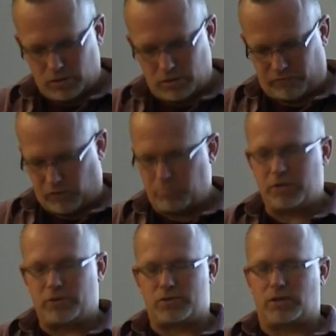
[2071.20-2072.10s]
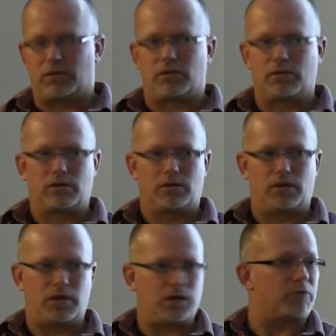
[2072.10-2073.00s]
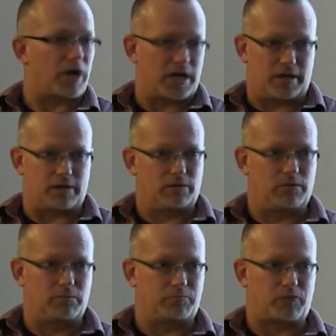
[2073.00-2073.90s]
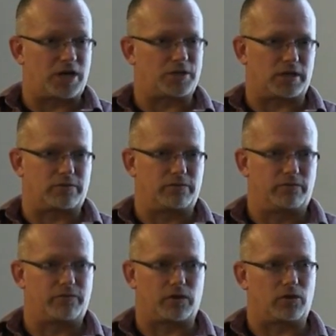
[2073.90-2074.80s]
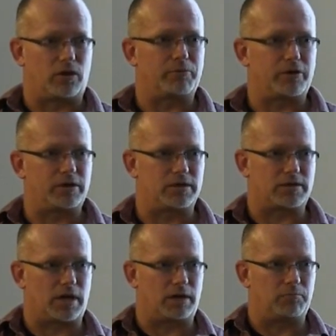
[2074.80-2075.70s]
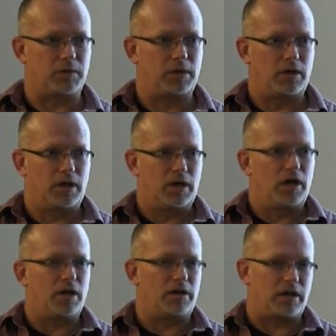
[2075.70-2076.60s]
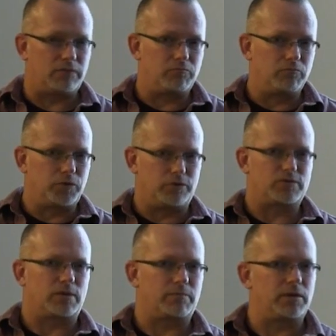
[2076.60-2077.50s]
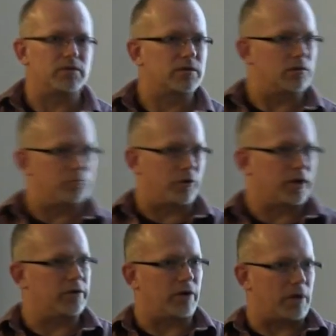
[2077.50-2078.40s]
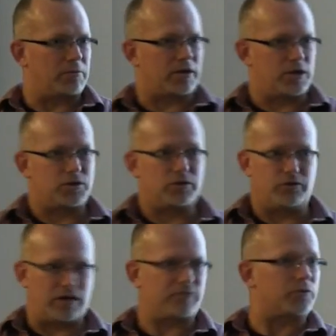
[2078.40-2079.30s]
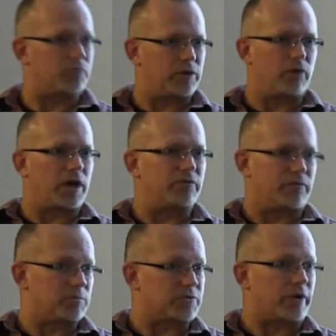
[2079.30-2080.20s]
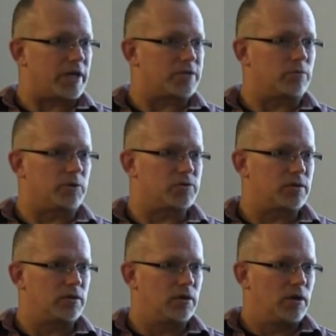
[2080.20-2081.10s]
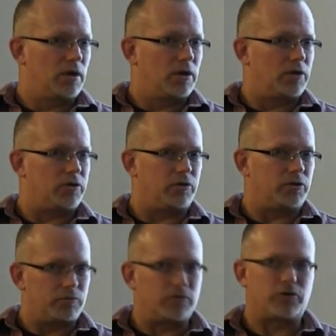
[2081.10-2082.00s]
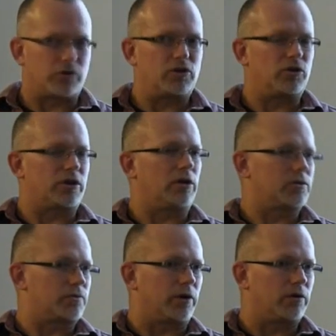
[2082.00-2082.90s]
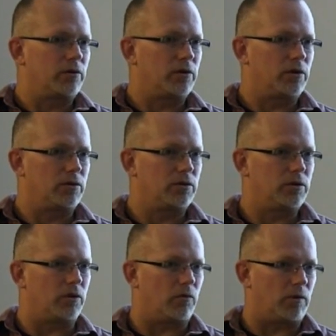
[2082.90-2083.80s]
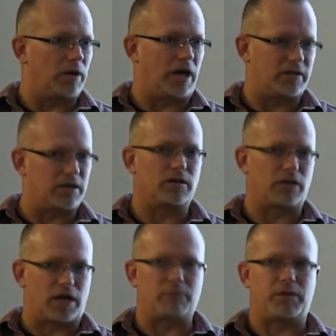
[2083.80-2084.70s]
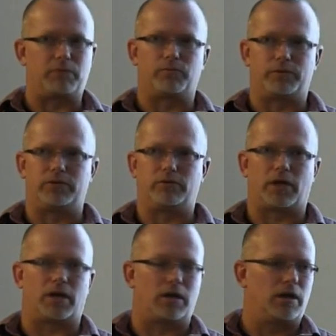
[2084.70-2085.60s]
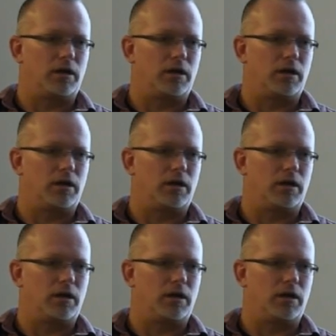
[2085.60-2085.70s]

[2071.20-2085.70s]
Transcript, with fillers: if you've been using any private project for a long period of time, and they do something that's going to break your application, you have to rewrite it from scratch almost. You, you're going to look elsewhere. You know, I think a lot of people would do that.